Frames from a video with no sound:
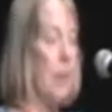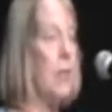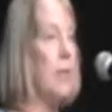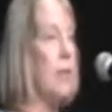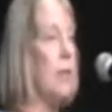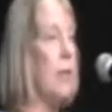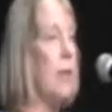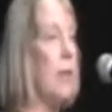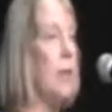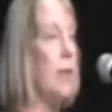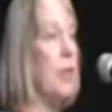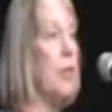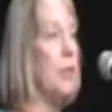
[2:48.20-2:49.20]

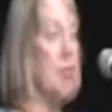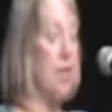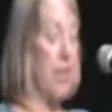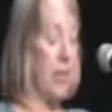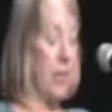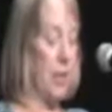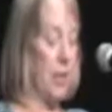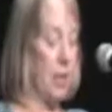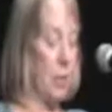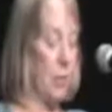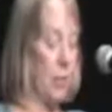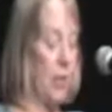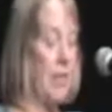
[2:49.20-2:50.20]
Cicada
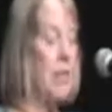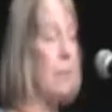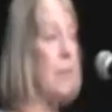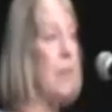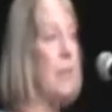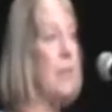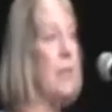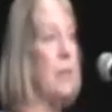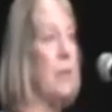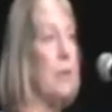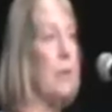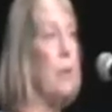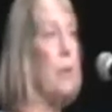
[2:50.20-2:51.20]
crescendo splits
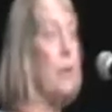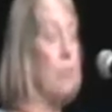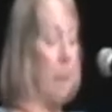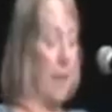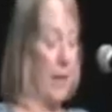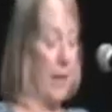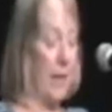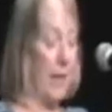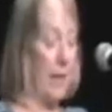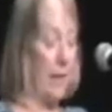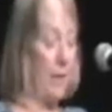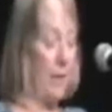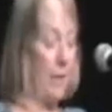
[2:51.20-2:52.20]
the warm
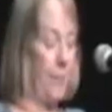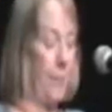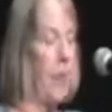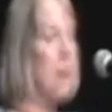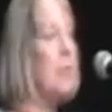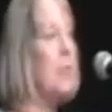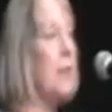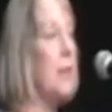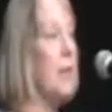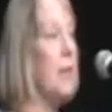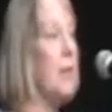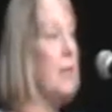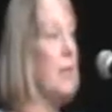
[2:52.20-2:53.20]
air.
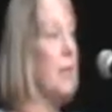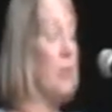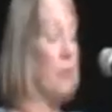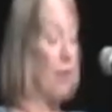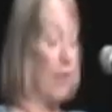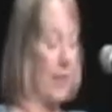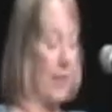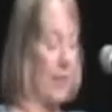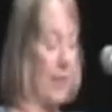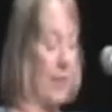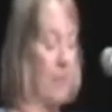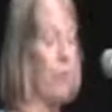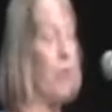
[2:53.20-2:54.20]
Cider song
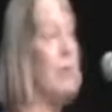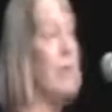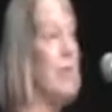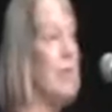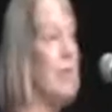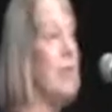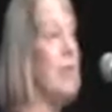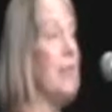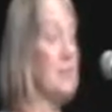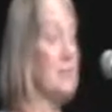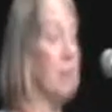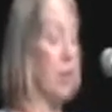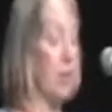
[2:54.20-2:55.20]
rises from scented
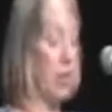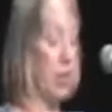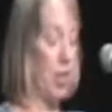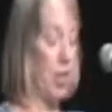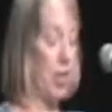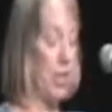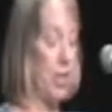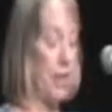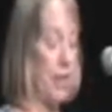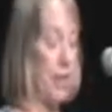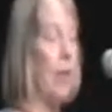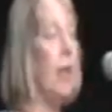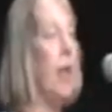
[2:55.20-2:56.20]
branches
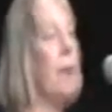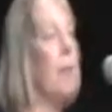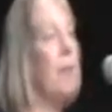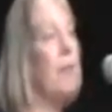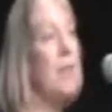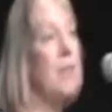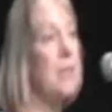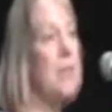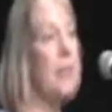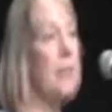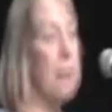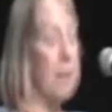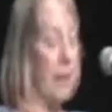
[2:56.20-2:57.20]
above the
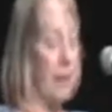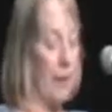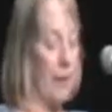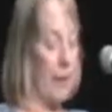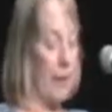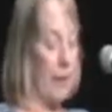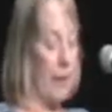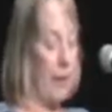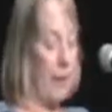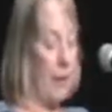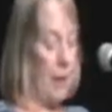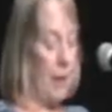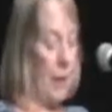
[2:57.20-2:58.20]
sleeping,
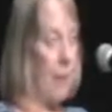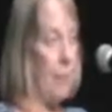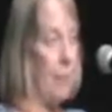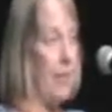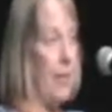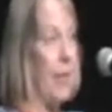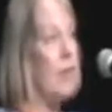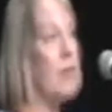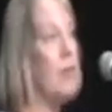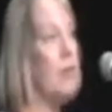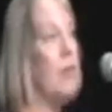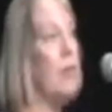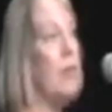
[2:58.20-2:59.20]
hay-baked,
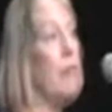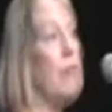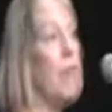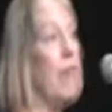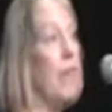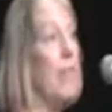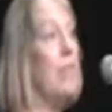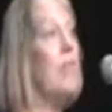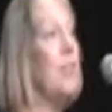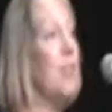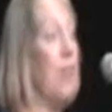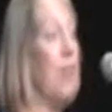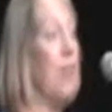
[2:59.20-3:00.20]
radiant
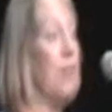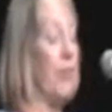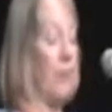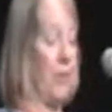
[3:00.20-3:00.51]
earth.